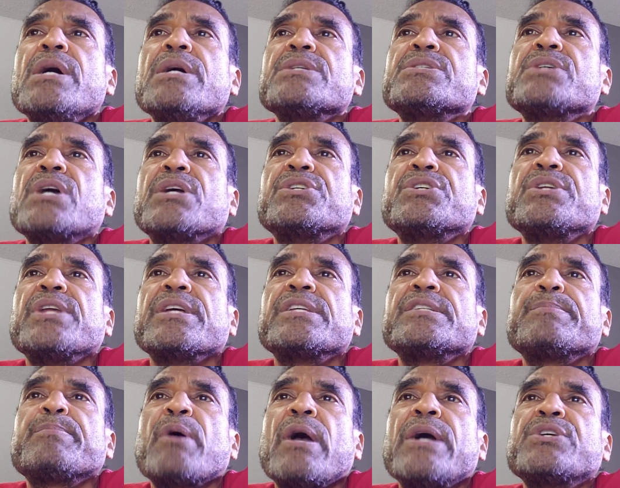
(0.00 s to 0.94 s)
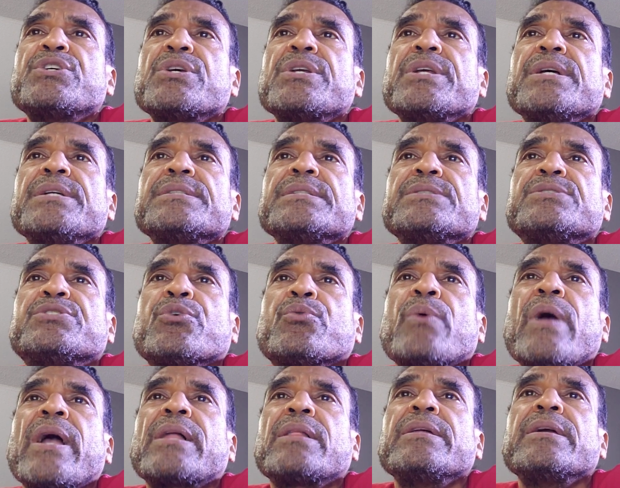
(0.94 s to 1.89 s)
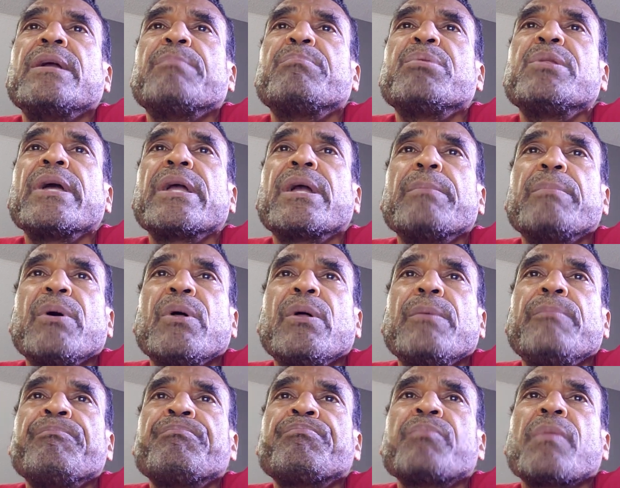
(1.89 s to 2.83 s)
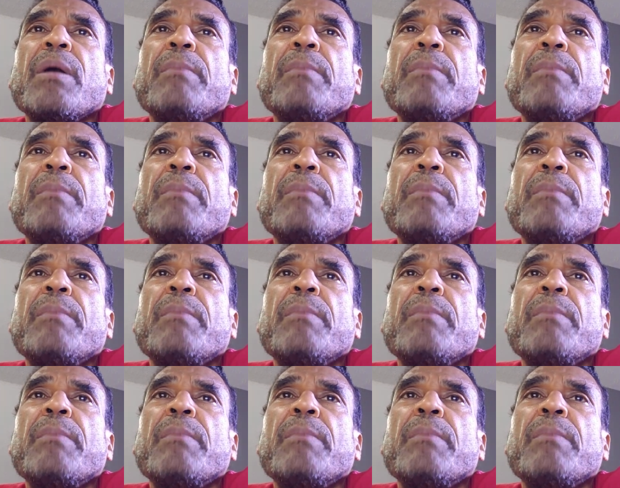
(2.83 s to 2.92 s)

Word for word: such an expression is directly applicable,